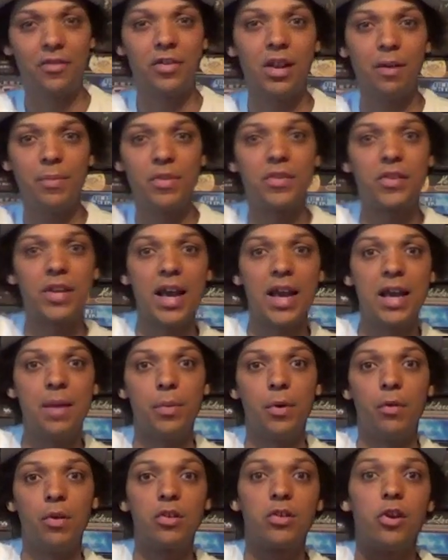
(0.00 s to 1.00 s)
he set up his
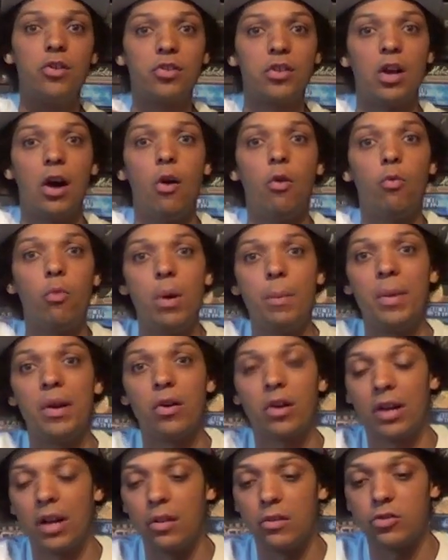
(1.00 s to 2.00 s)
table. There's loads of like old women
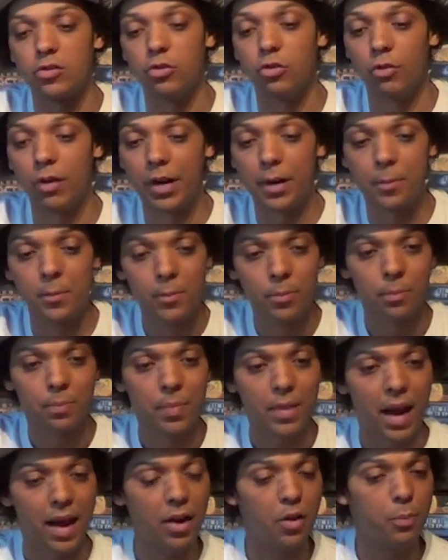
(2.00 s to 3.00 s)
looking at the drawing.
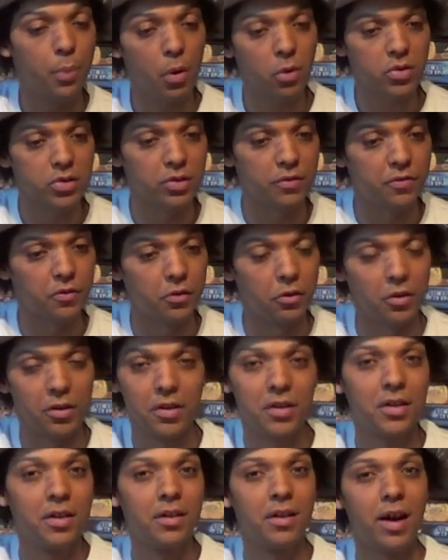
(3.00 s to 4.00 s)
And he had a box on the floor.
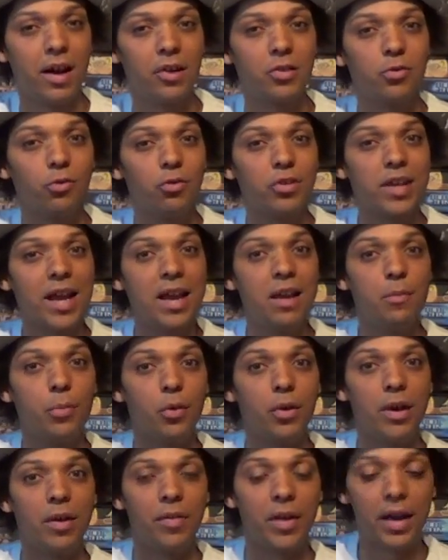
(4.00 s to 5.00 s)
And I saw a Game
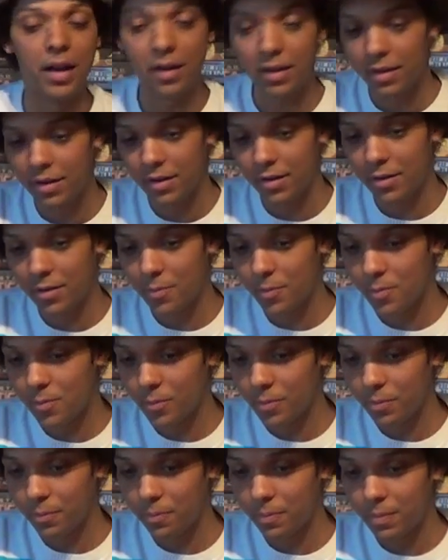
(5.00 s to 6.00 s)
Boy in there.
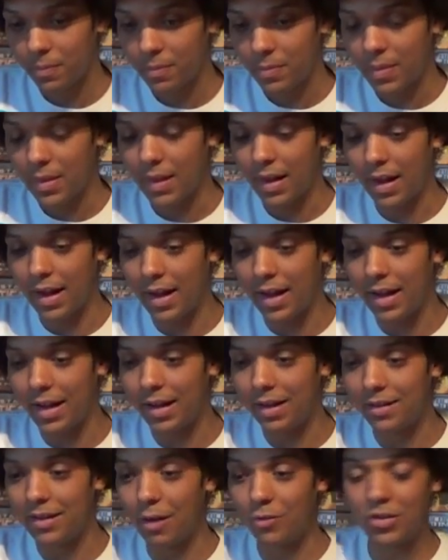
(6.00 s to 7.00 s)

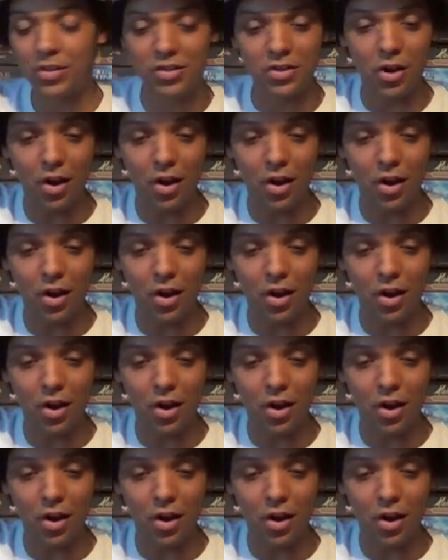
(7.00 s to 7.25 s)
And there was this